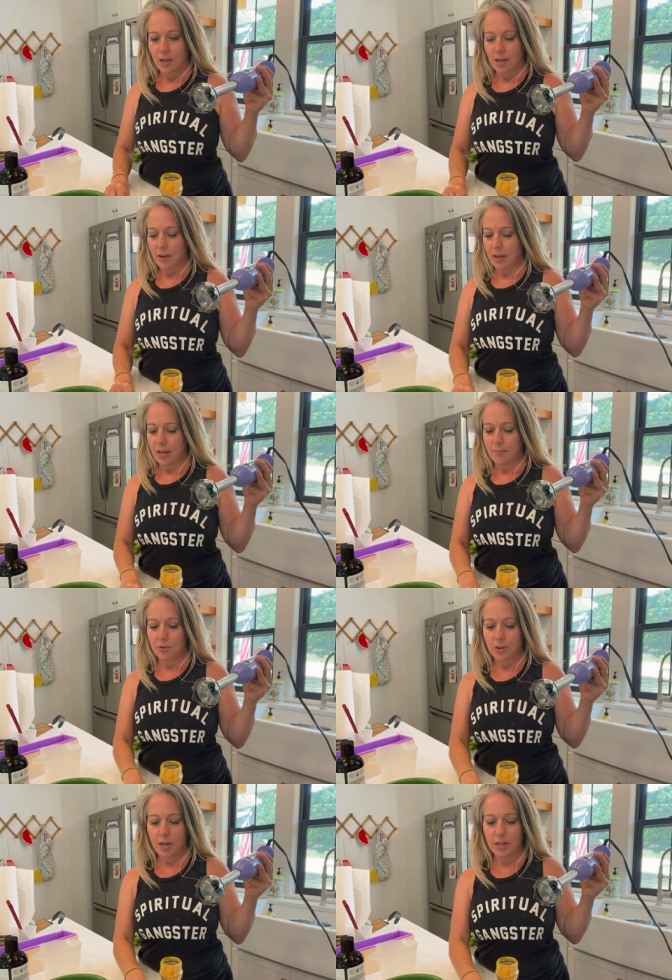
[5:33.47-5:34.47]
All right, I'm
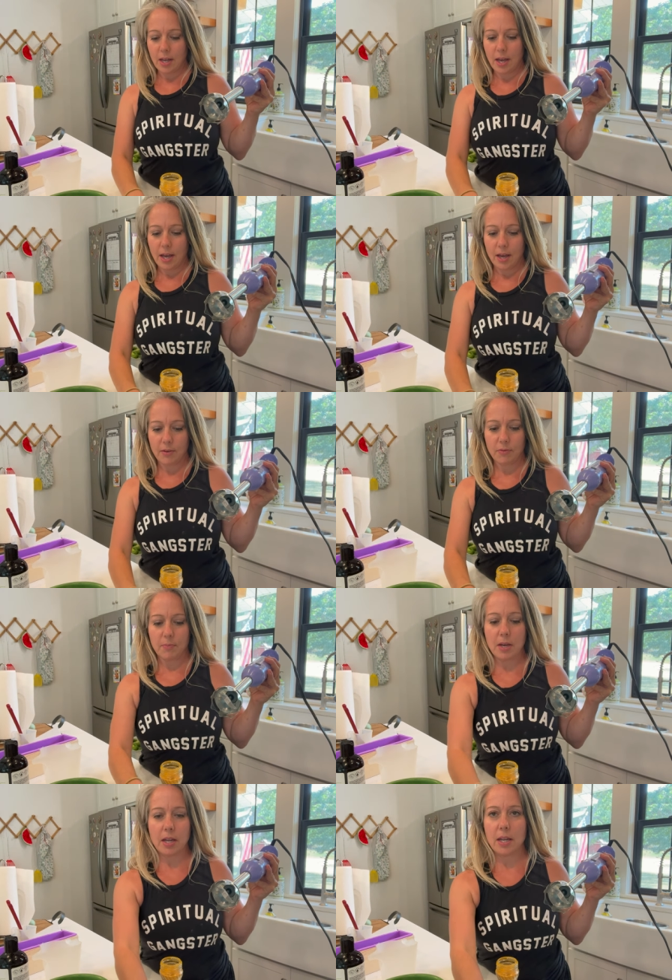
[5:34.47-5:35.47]
trying to have
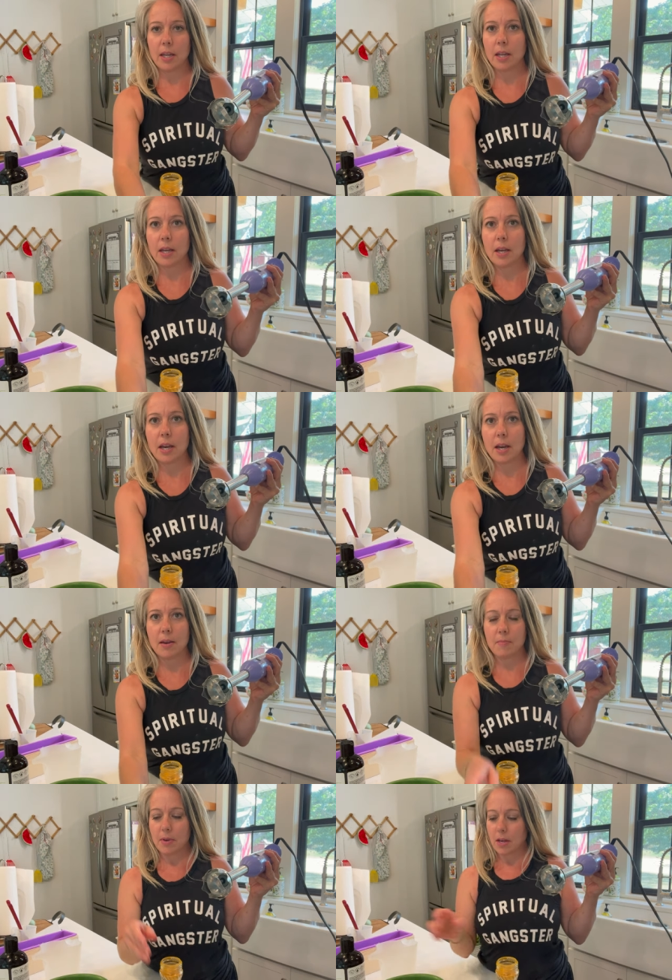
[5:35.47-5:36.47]
my
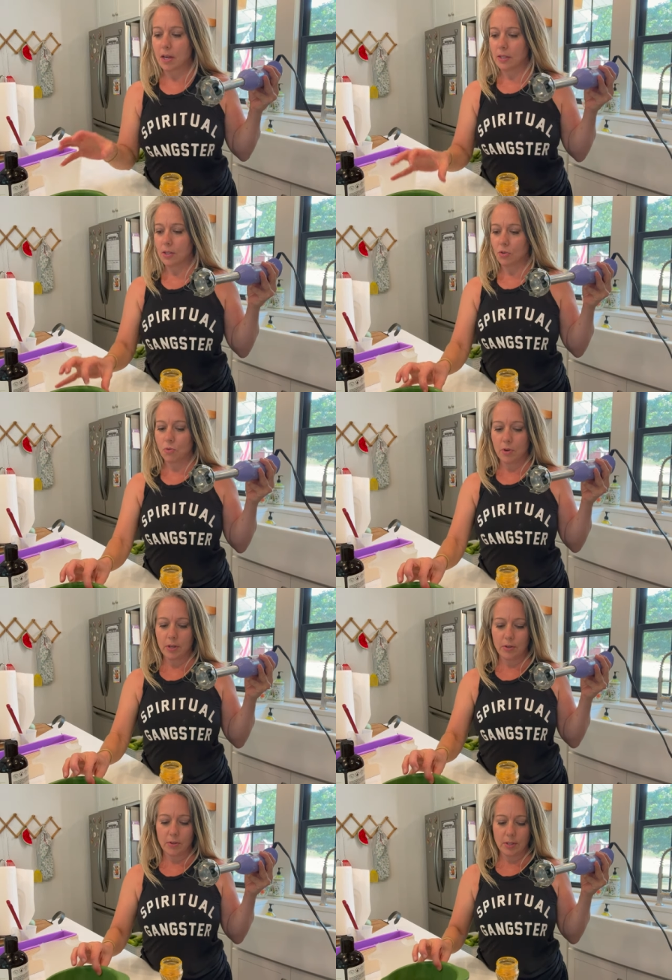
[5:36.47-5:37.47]
um, essential
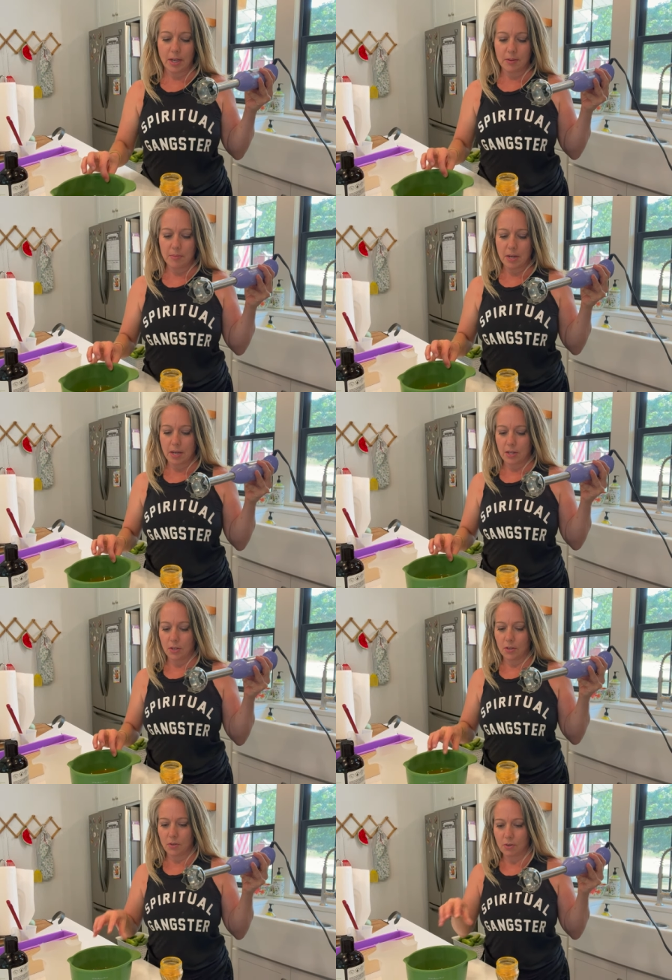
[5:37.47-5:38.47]
oils and my
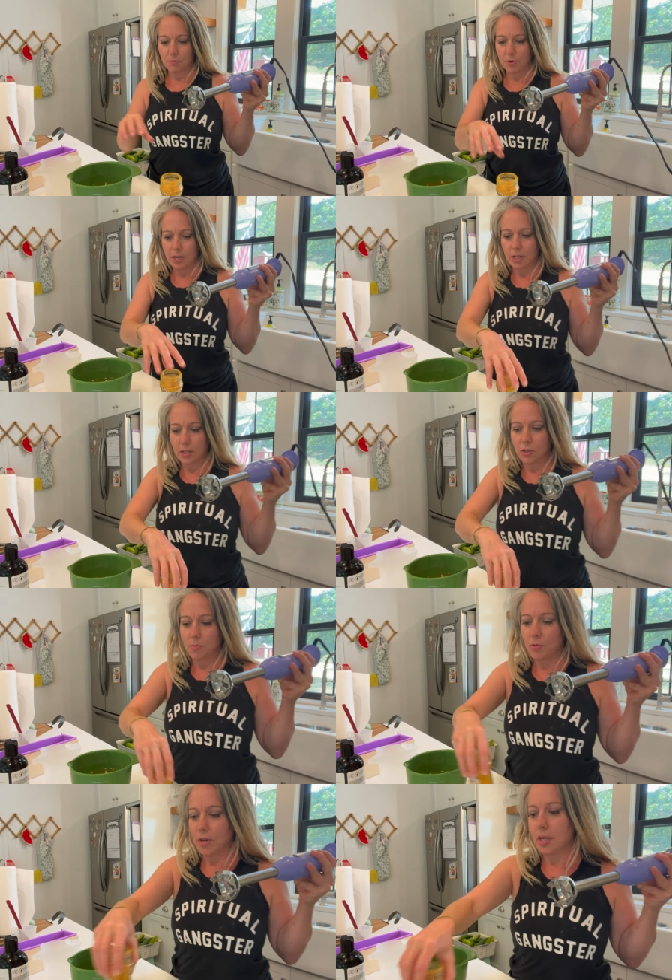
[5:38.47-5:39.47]
turmeric,
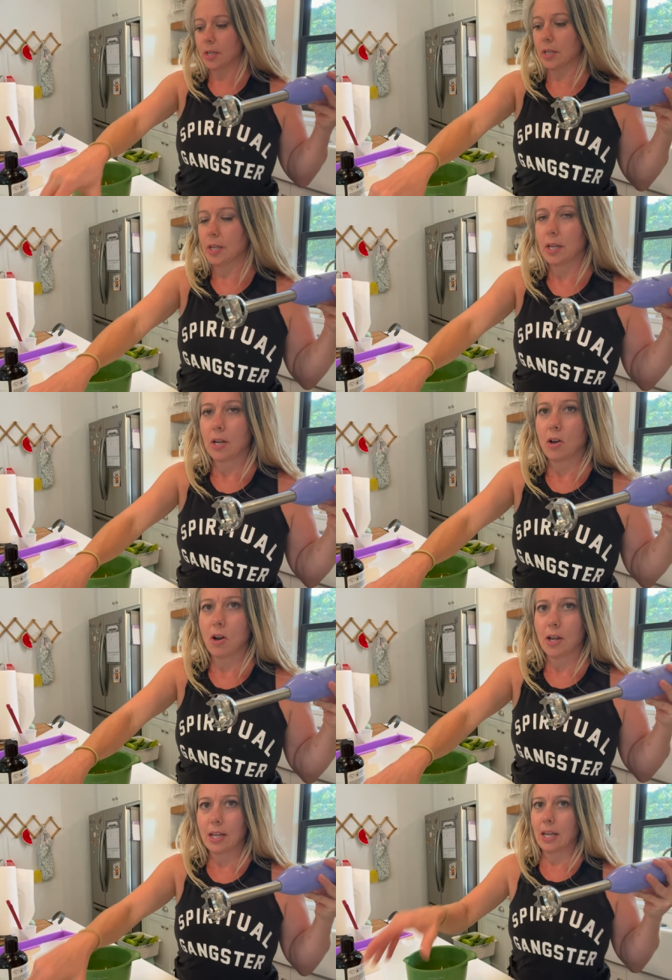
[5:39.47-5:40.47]
turmeric
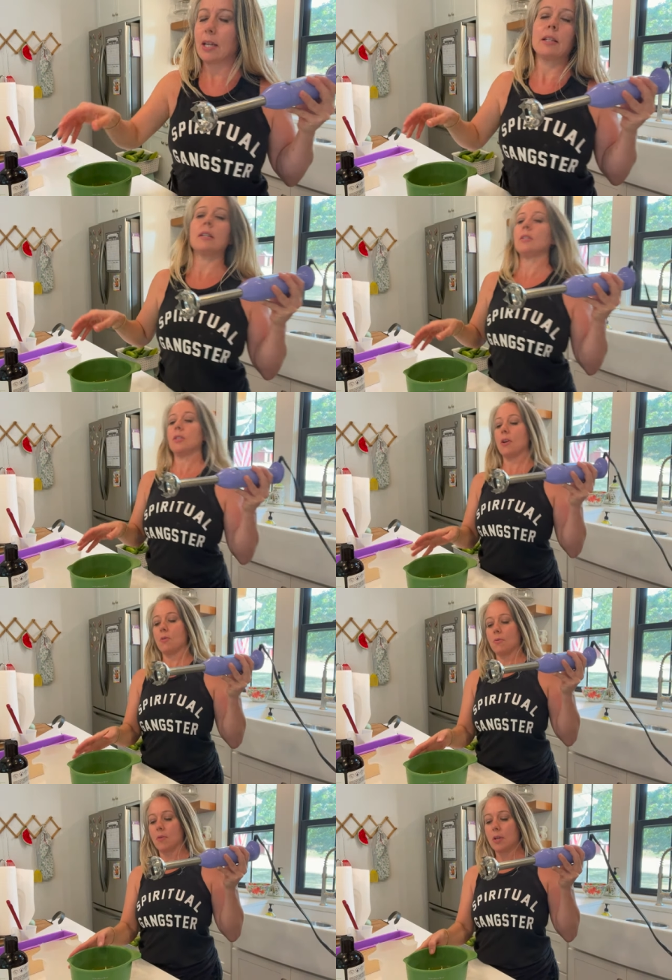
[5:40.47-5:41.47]
on hand.
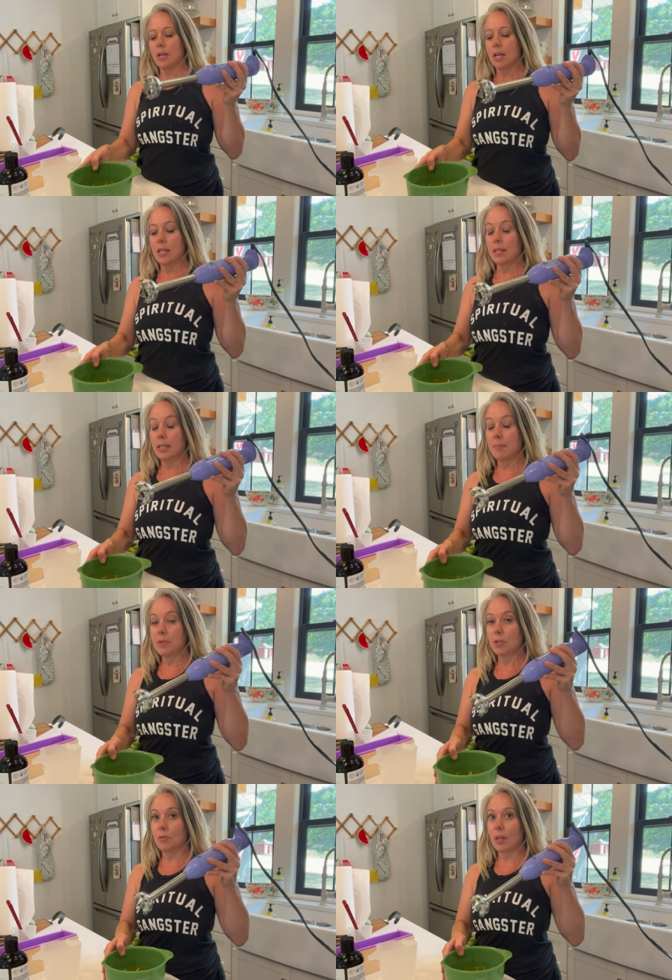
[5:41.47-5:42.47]
So this
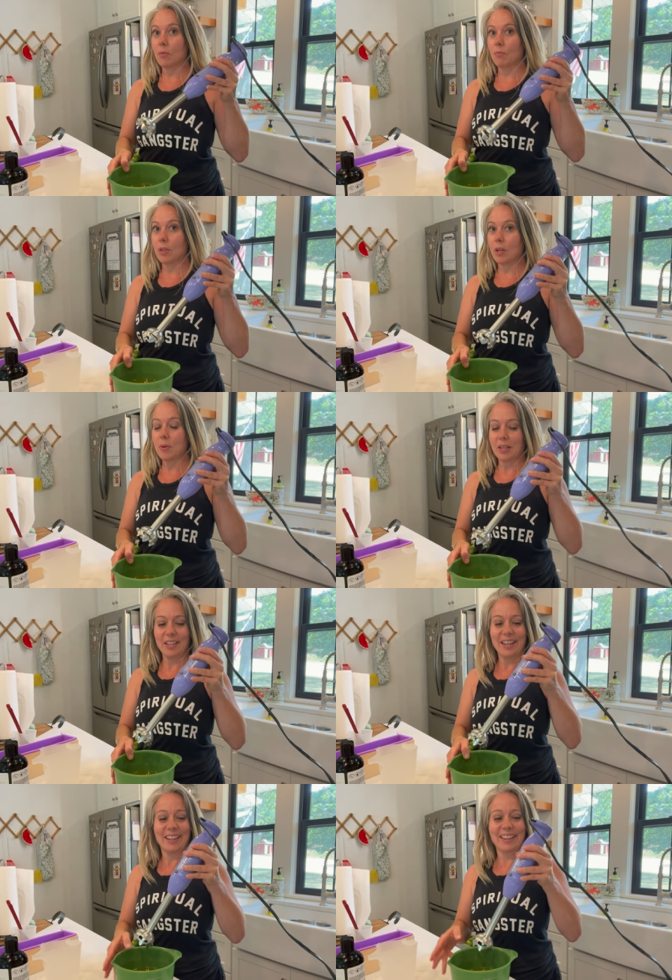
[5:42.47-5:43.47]
happened like really quickly.